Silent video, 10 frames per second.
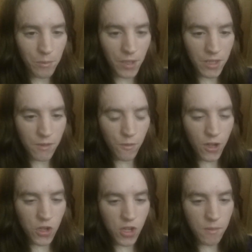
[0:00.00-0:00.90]
But his
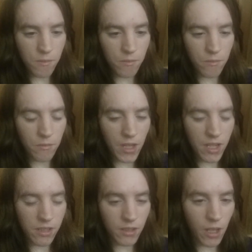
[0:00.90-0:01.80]
friendship and
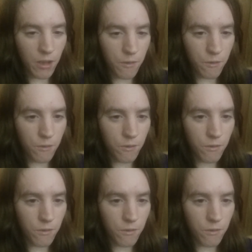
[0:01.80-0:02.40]
his love